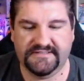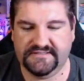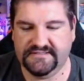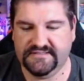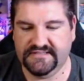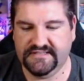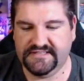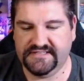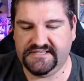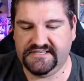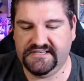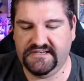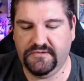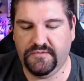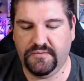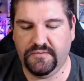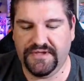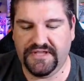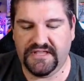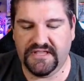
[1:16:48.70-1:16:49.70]
Let's see
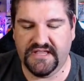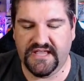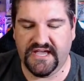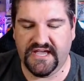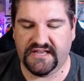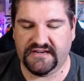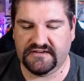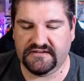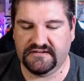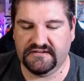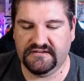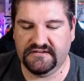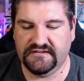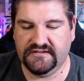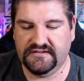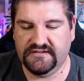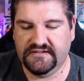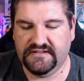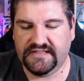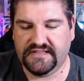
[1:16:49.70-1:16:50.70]
what we can get.
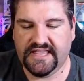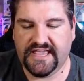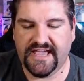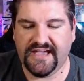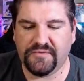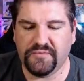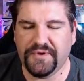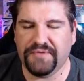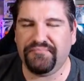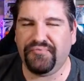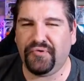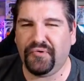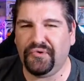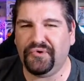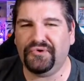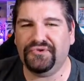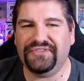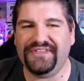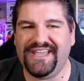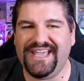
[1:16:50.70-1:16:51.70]
Can we
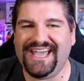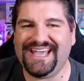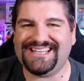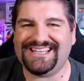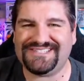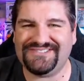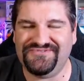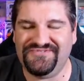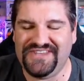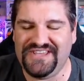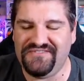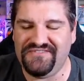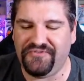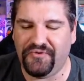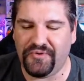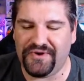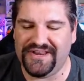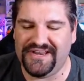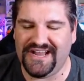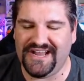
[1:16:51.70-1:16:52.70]
pull the
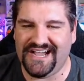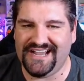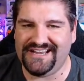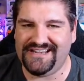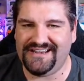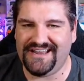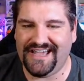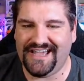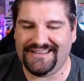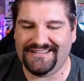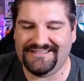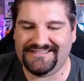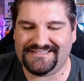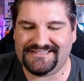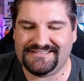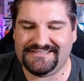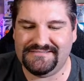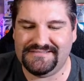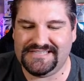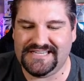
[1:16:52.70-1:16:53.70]
SV49 out of this
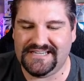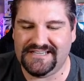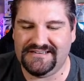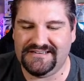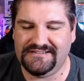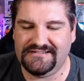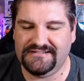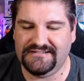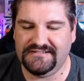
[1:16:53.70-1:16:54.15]
tin?